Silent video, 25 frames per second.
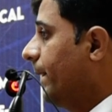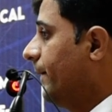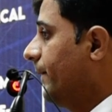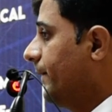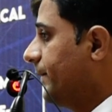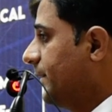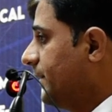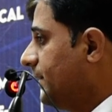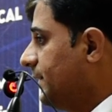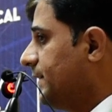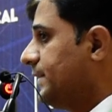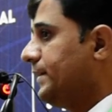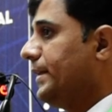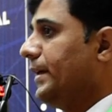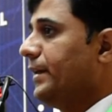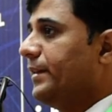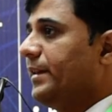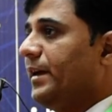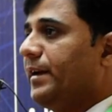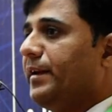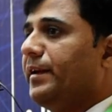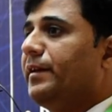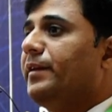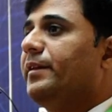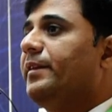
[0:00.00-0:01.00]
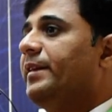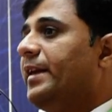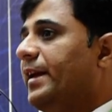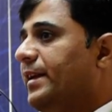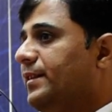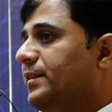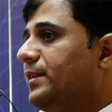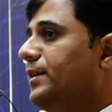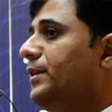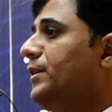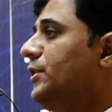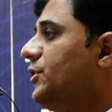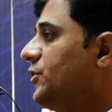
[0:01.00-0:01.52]
this is thing that as
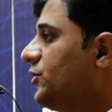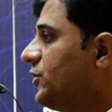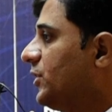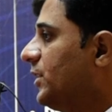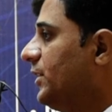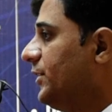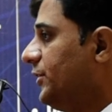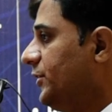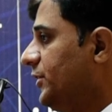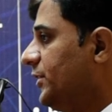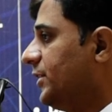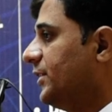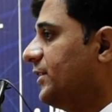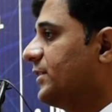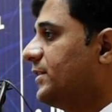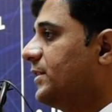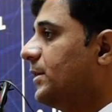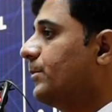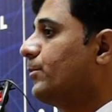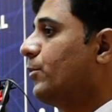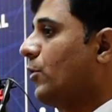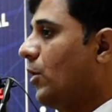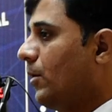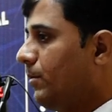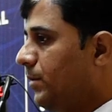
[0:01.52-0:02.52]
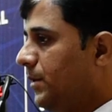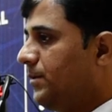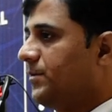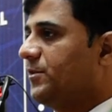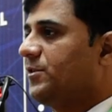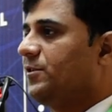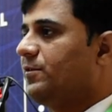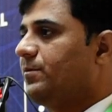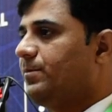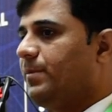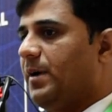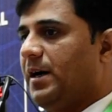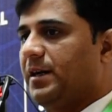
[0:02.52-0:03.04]
initial years, the problems
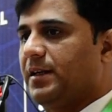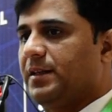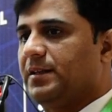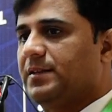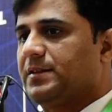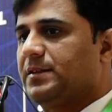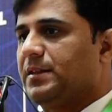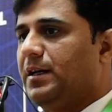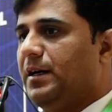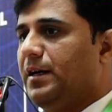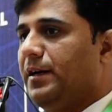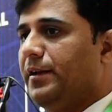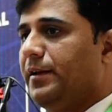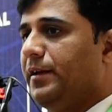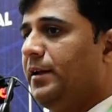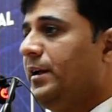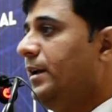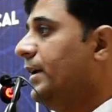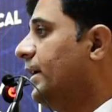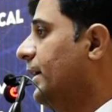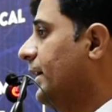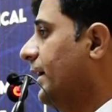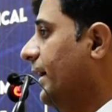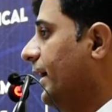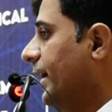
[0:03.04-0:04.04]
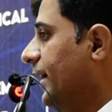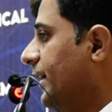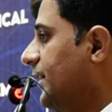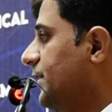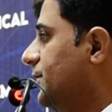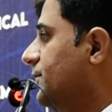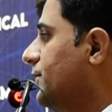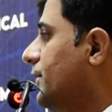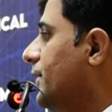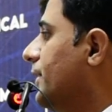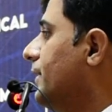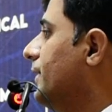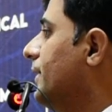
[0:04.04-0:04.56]
of Pakistan as
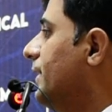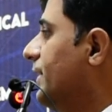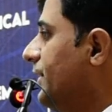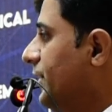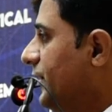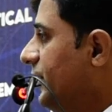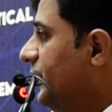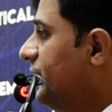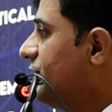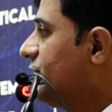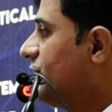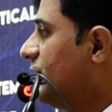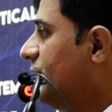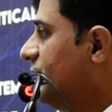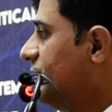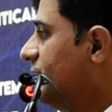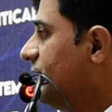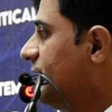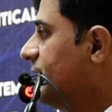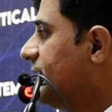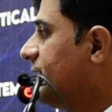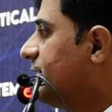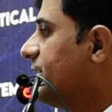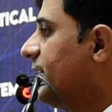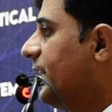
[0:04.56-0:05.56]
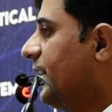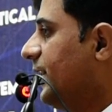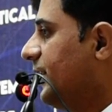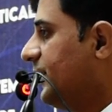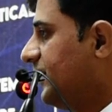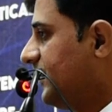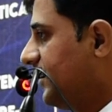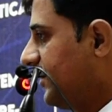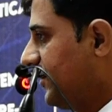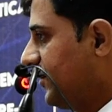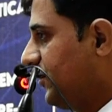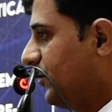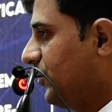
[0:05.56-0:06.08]
were in the initial years as
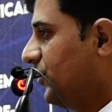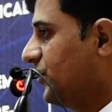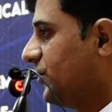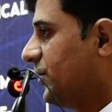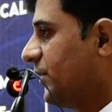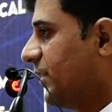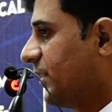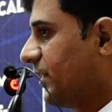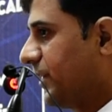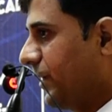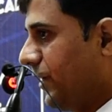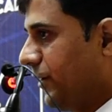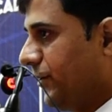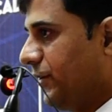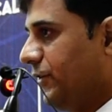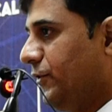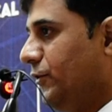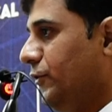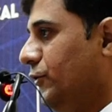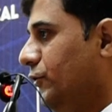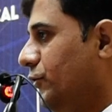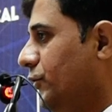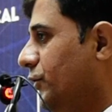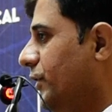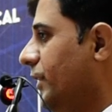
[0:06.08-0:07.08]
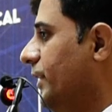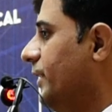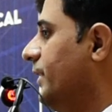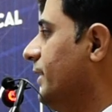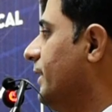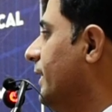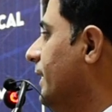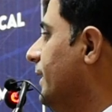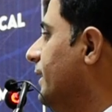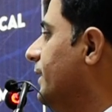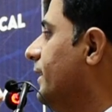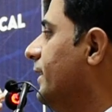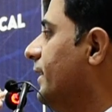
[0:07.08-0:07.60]
those are continued
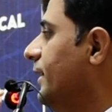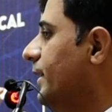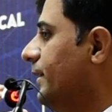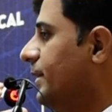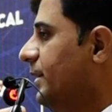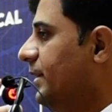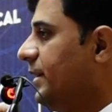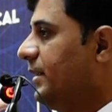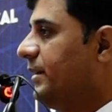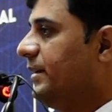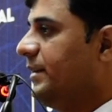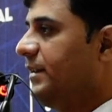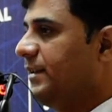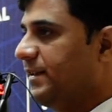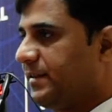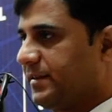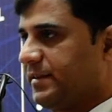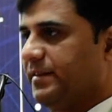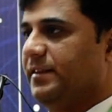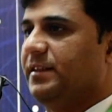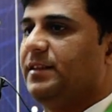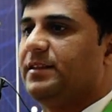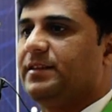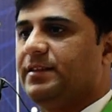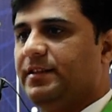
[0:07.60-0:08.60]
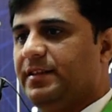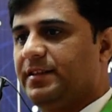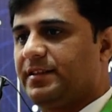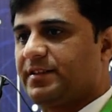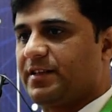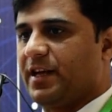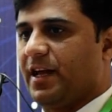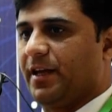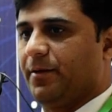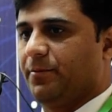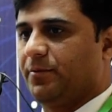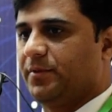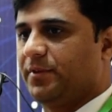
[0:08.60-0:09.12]
in these
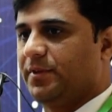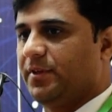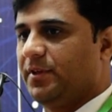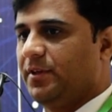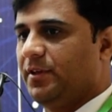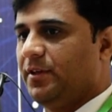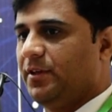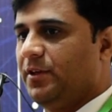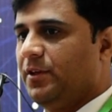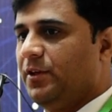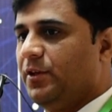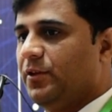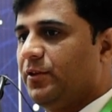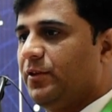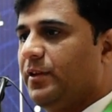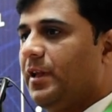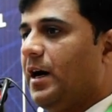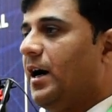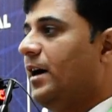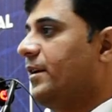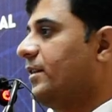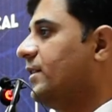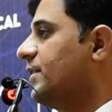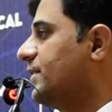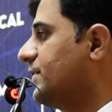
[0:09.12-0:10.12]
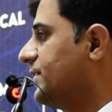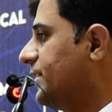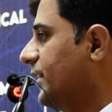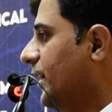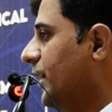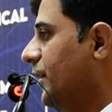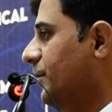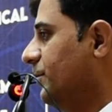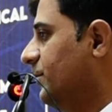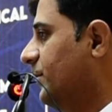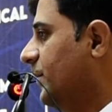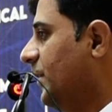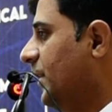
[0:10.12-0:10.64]
times are the
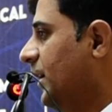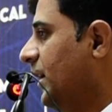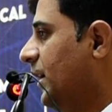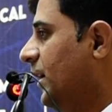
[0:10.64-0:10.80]
same.